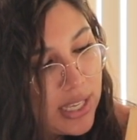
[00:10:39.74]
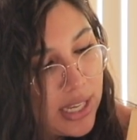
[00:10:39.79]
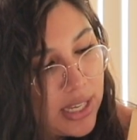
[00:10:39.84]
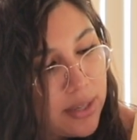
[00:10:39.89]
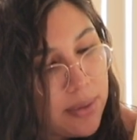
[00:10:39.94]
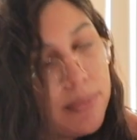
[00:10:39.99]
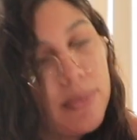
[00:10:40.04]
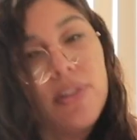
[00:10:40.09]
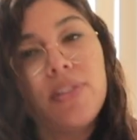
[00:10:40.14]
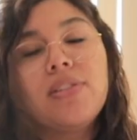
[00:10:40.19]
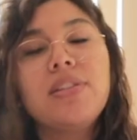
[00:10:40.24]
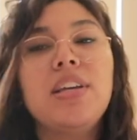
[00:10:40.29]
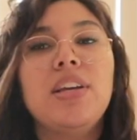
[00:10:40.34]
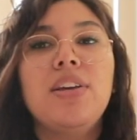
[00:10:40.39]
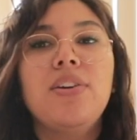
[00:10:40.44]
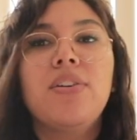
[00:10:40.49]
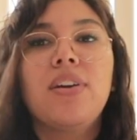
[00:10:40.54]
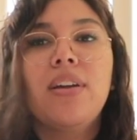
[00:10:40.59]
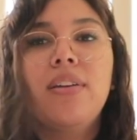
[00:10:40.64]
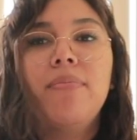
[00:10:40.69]
animals that
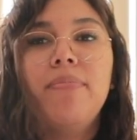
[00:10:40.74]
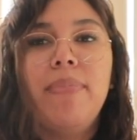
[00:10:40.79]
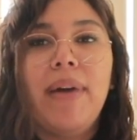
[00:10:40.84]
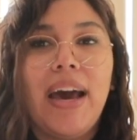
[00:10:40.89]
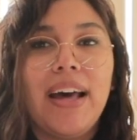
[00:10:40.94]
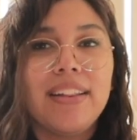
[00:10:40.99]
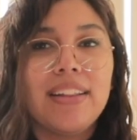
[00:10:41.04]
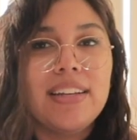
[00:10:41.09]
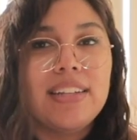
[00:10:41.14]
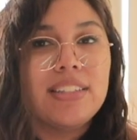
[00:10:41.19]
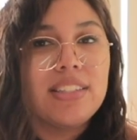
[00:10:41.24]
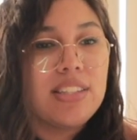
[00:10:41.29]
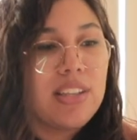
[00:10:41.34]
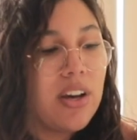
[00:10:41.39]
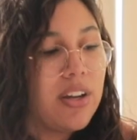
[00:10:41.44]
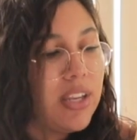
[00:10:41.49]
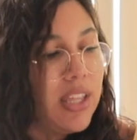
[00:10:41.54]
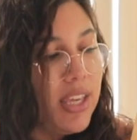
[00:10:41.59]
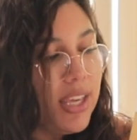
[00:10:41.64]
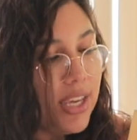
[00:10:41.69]
you can balance
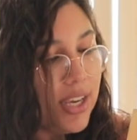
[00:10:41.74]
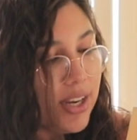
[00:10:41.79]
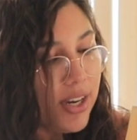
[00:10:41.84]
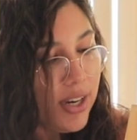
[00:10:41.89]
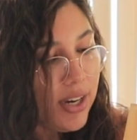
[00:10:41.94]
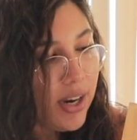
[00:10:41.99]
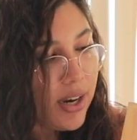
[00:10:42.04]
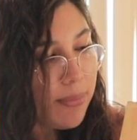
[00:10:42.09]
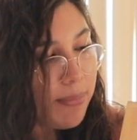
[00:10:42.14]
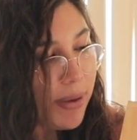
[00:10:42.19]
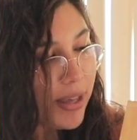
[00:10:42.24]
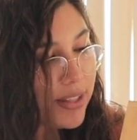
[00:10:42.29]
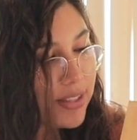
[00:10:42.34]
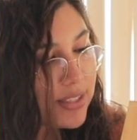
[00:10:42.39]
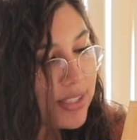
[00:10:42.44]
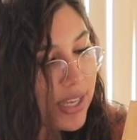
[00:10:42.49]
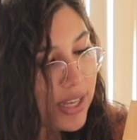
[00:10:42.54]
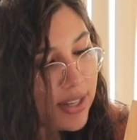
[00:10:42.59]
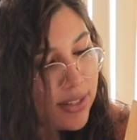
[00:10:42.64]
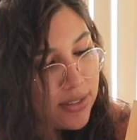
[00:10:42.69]
on here and
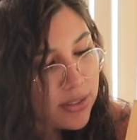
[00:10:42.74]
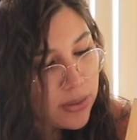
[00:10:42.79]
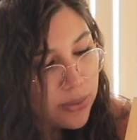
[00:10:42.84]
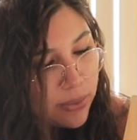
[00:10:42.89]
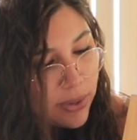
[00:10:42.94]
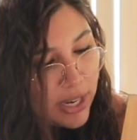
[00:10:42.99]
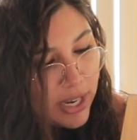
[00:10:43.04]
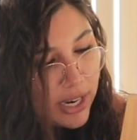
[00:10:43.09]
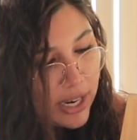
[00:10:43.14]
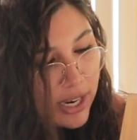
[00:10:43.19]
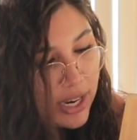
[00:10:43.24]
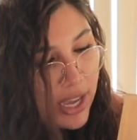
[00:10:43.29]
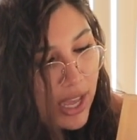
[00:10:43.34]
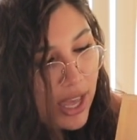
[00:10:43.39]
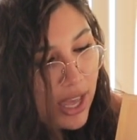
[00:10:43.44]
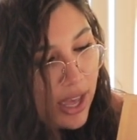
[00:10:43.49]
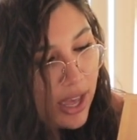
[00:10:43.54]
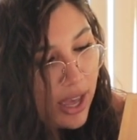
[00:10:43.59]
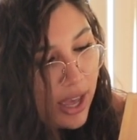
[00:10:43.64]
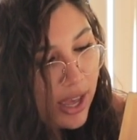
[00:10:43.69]
balance elsewhere.
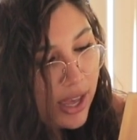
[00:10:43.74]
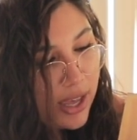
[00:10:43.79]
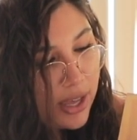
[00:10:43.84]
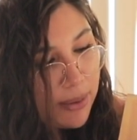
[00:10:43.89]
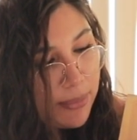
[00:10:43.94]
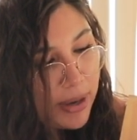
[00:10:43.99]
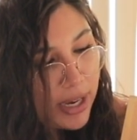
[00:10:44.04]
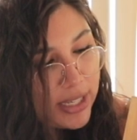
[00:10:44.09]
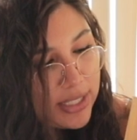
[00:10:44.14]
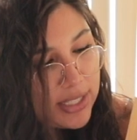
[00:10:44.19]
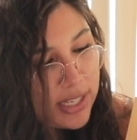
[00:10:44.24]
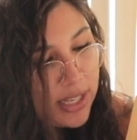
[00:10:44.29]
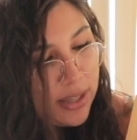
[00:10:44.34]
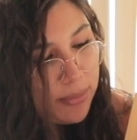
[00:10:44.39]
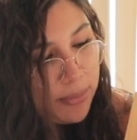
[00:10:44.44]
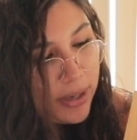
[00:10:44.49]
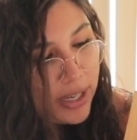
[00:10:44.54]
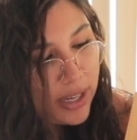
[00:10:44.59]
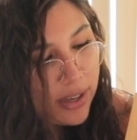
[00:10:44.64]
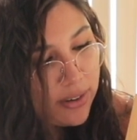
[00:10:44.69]
Um, I didn't
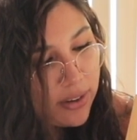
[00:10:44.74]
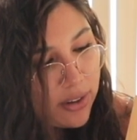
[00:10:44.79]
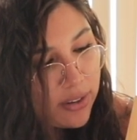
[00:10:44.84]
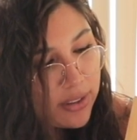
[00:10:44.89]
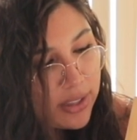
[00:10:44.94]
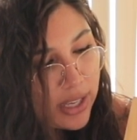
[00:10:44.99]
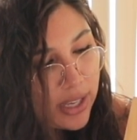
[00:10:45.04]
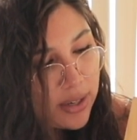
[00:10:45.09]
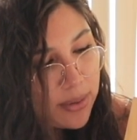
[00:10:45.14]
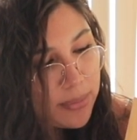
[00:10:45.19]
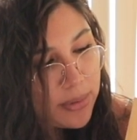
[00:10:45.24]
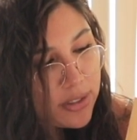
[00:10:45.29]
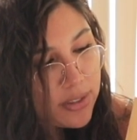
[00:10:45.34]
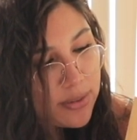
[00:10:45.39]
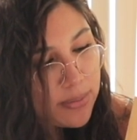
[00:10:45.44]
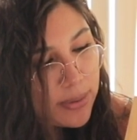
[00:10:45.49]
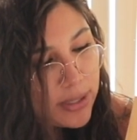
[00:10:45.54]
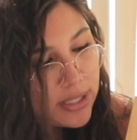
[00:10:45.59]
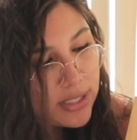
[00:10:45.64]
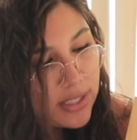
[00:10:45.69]
bring out all the
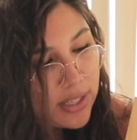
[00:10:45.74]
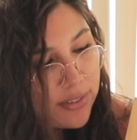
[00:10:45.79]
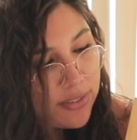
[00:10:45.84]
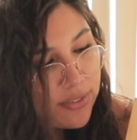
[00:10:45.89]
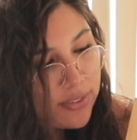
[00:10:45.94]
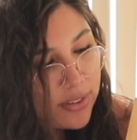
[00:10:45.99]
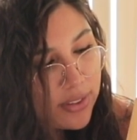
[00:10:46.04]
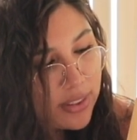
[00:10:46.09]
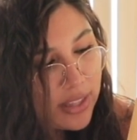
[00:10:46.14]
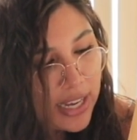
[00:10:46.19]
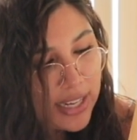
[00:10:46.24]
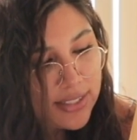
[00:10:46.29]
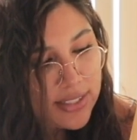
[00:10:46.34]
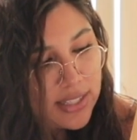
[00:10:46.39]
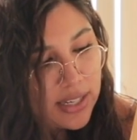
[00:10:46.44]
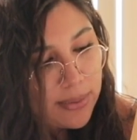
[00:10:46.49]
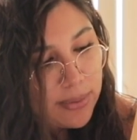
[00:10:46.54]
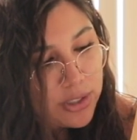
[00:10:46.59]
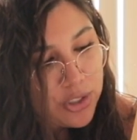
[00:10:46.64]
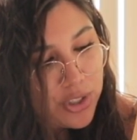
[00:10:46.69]
animals because I feel last
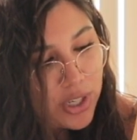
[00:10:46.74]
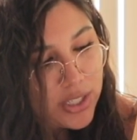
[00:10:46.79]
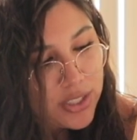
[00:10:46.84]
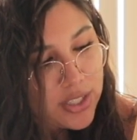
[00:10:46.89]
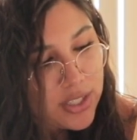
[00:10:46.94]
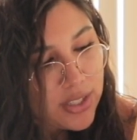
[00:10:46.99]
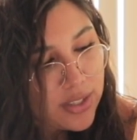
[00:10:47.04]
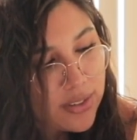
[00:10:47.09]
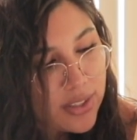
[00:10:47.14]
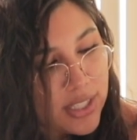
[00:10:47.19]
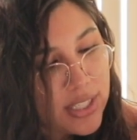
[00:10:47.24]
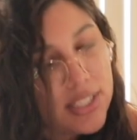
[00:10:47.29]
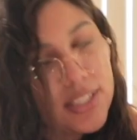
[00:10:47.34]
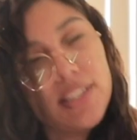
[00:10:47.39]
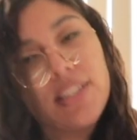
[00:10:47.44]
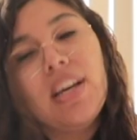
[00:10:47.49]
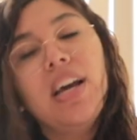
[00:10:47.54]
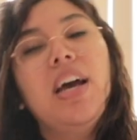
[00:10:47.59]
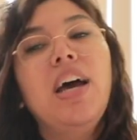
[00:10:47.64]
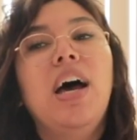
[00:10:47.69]
time I tried to do
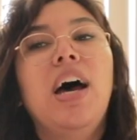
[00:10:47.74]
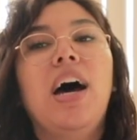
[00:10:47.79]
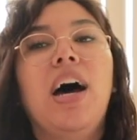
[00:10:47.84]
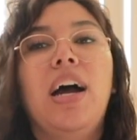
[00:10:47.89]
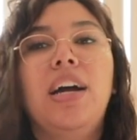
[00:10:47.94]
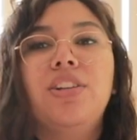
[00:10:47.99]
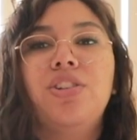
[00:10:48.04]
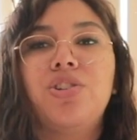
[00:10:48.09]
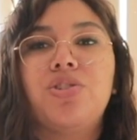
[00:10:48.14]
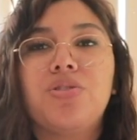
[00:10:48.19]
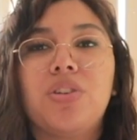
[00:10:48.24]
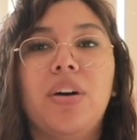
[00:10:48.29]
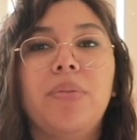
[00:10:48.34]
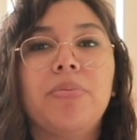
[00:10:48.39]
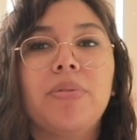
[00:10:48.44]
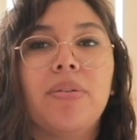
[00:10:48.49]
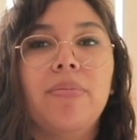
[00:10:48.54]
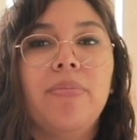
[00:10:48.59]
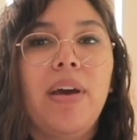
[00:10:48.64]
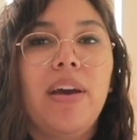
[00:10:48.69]
this, I just
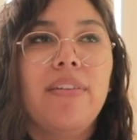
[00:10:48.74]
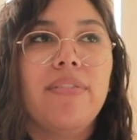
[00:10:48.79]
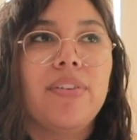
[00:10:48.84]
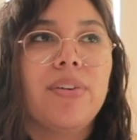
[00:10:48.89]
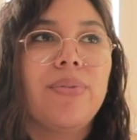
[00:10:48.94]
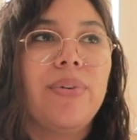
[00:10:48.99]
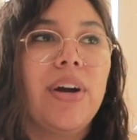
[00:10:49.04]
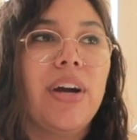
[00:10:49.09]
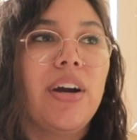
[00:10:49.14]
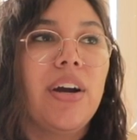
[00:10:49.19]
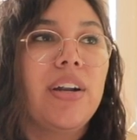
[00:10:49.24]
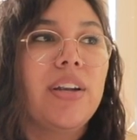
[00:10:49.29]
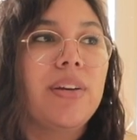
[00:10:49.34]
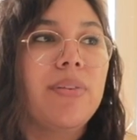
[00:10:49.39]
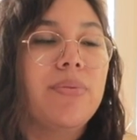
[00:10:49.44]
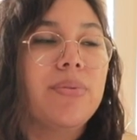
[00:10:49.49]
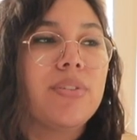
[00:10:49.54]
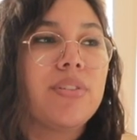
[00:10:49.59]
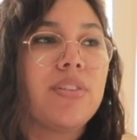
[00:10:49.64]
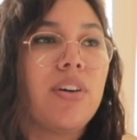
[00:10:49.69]
dropped them everywhere and it
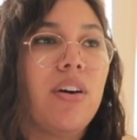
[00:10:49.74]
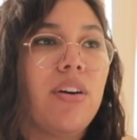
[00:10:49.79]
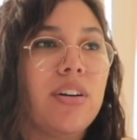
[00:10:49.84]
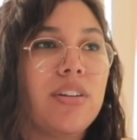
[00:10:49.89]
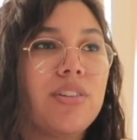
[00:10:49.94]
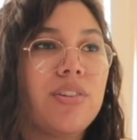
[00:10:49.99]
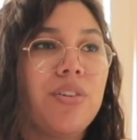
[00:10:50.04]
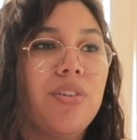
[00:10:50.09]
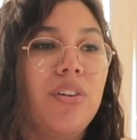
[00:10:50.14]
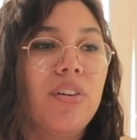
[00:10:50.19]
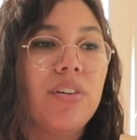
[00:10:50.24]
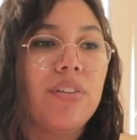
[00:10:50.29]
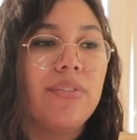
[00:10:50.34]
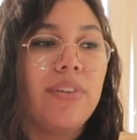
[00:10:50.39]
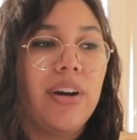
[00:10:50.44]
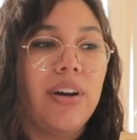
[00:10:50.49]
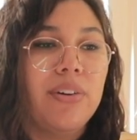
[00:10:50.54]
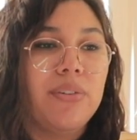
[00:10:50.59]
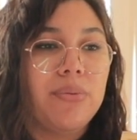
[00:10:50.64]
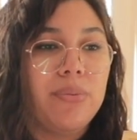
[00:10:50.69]
was hard to crawl
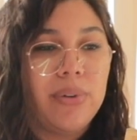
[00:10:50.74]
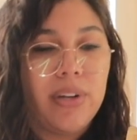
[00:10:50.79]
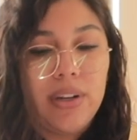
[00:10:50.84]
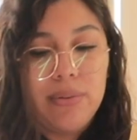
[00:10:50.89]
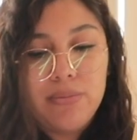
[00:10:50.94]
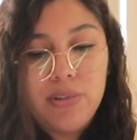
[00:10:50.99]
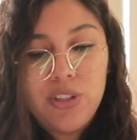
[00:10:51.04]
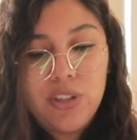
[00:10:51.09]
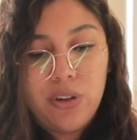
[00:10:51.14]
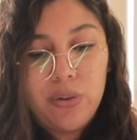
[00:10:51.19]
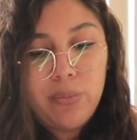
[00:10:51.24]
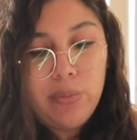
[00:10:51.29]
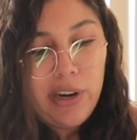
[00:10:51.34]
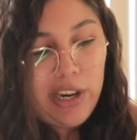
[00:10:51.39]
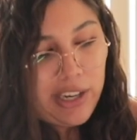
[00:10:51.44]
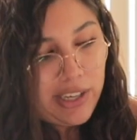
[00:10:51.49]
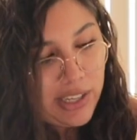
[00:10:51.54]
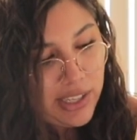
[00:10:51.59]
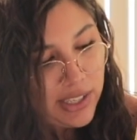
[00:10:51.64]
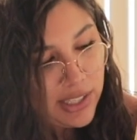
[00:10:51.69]
around when I'm so
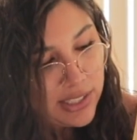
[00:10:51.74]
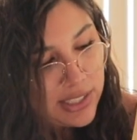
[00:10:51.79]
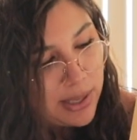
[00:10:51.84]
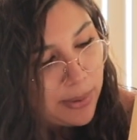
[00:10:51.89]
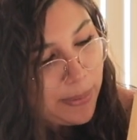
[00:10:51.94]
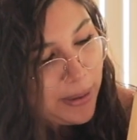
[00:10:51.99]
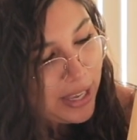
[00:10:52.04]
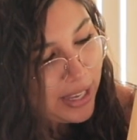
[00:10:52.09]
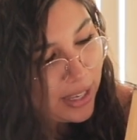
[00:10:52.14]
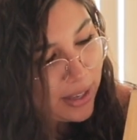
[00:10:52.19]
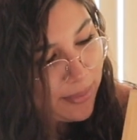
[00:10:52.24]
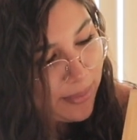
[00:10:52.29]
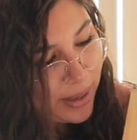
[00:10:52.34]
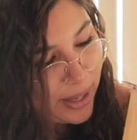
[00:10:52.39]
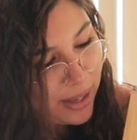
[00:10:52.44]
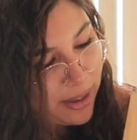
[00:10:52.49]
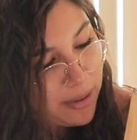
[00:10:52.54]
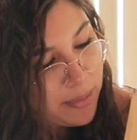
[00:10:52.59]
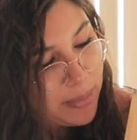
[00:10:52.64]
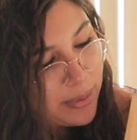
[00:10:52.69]
pregnant to pick them
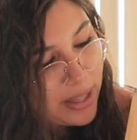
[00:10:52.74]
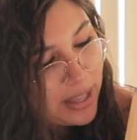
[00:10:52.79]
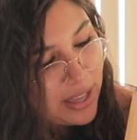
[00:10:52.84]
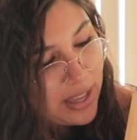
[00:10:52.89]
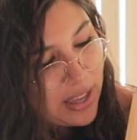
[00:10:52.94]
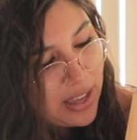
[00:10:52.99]
up.